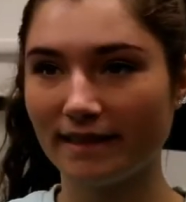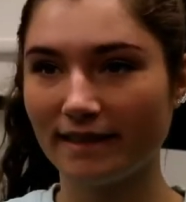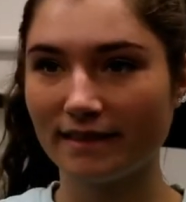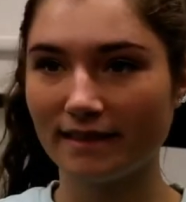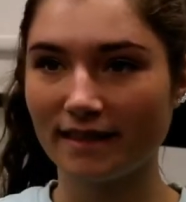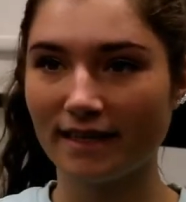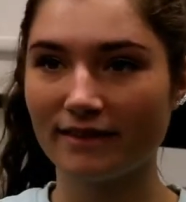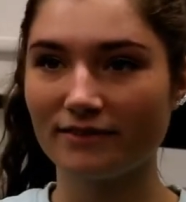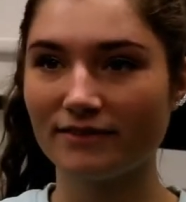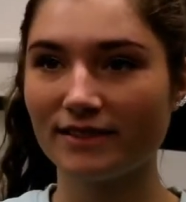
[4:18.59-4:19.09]
I
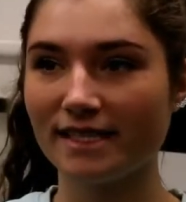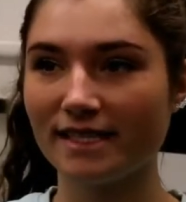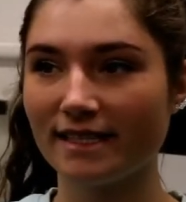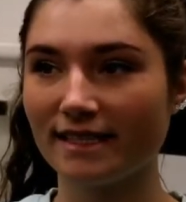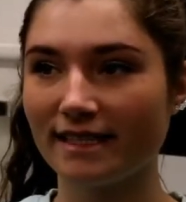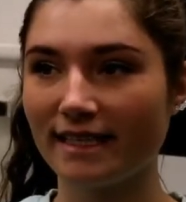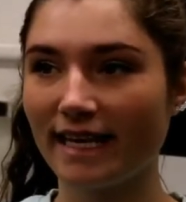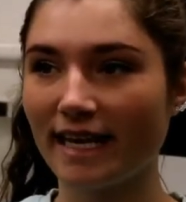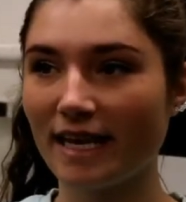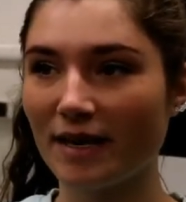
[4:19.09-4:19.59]
have to
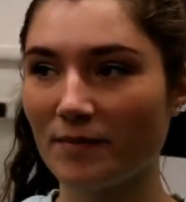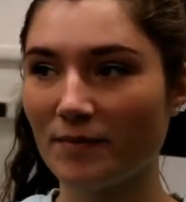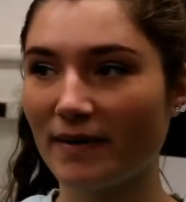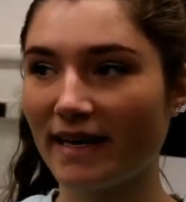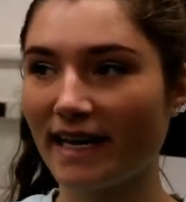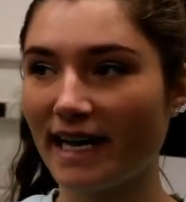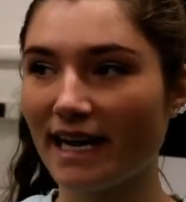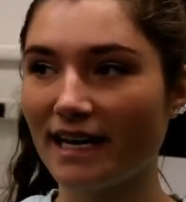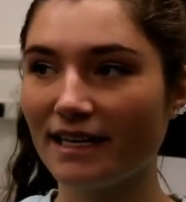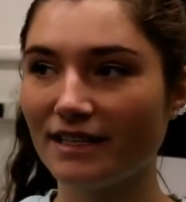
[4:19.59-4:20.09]
get my
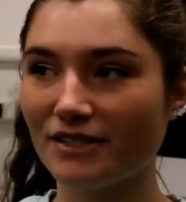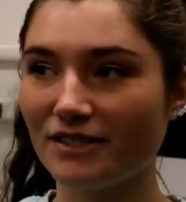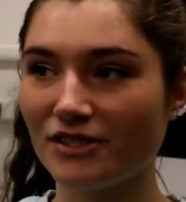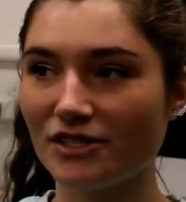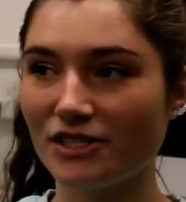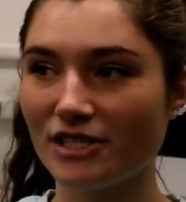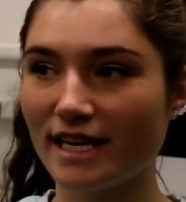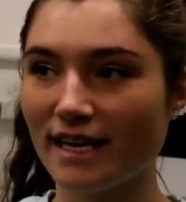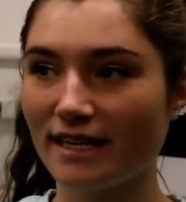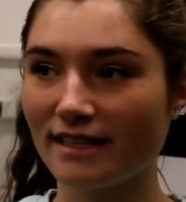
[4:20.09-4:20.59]
eyes
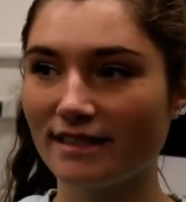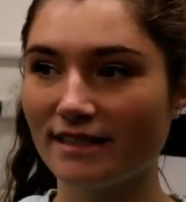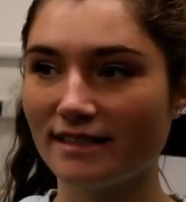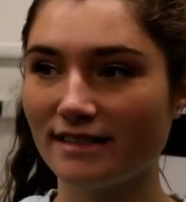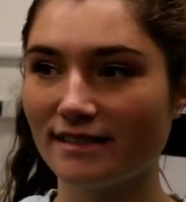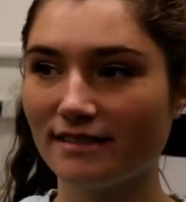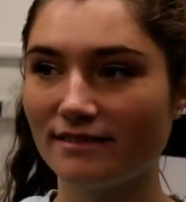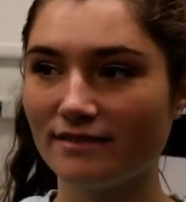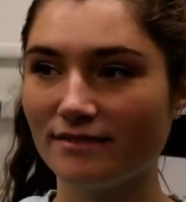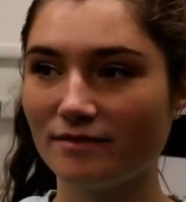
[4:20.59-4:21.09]
checked.
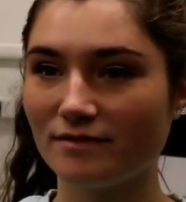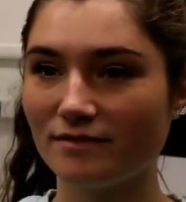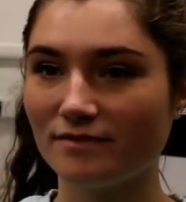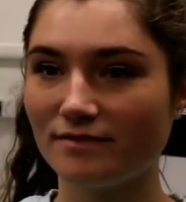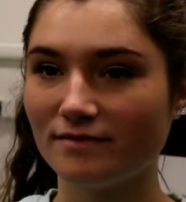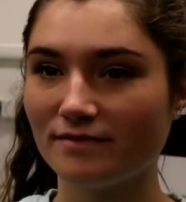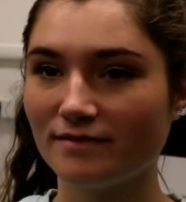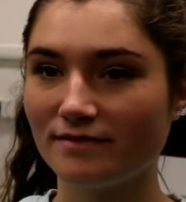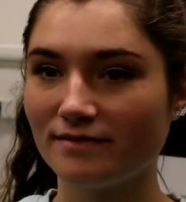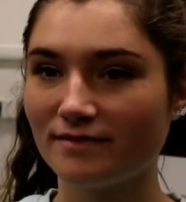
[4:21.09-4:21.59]

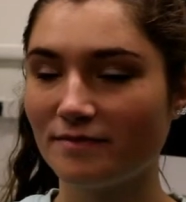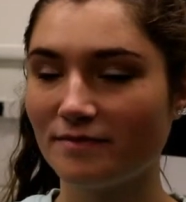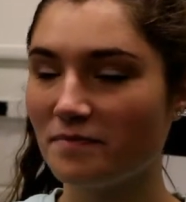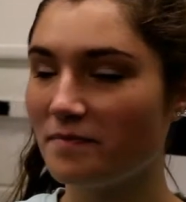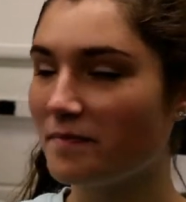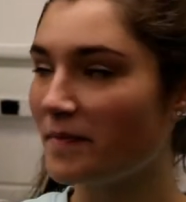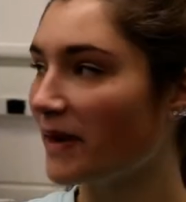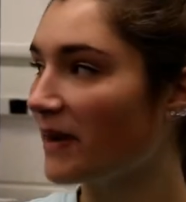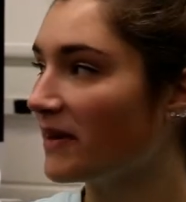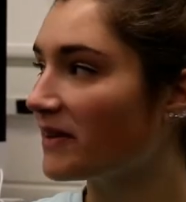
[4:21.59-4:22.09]

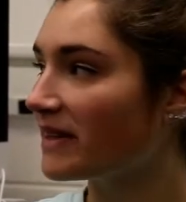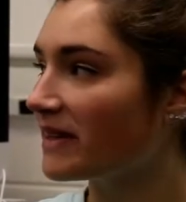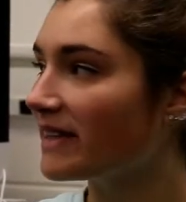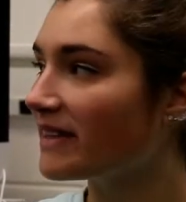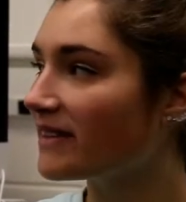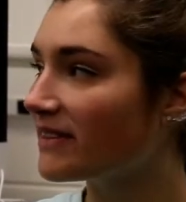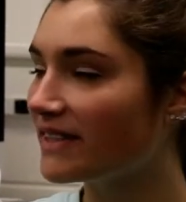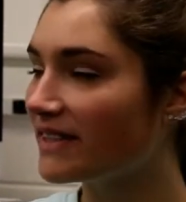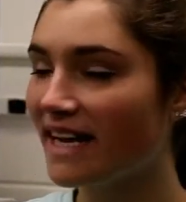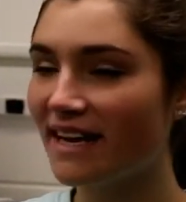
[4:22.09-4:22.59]
Apparently
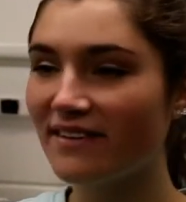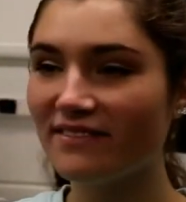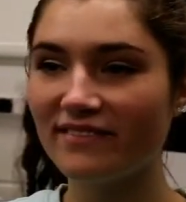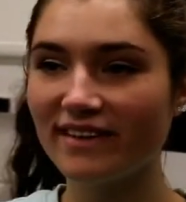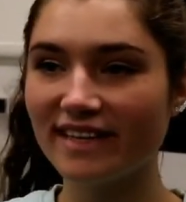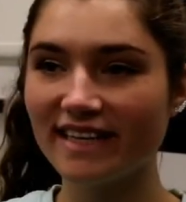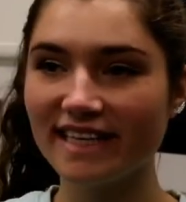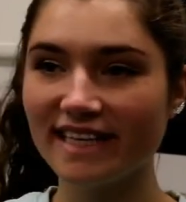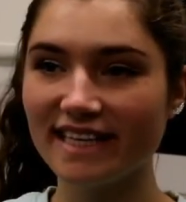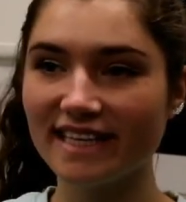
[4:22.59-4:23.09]
they're not
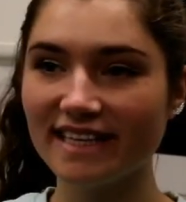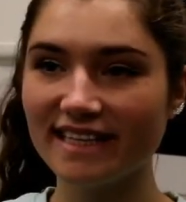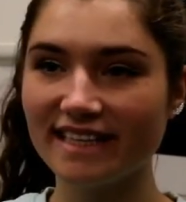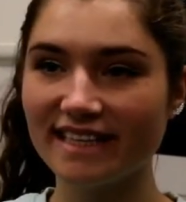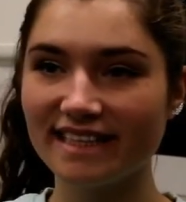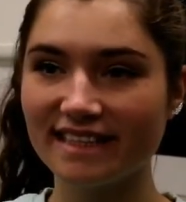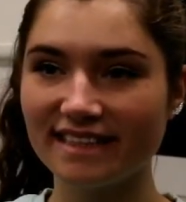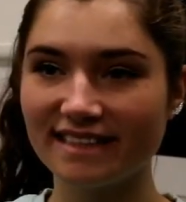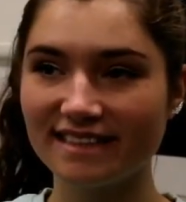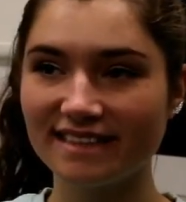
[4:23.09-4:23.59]
very
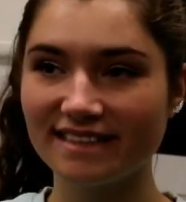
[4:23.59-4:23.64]
good.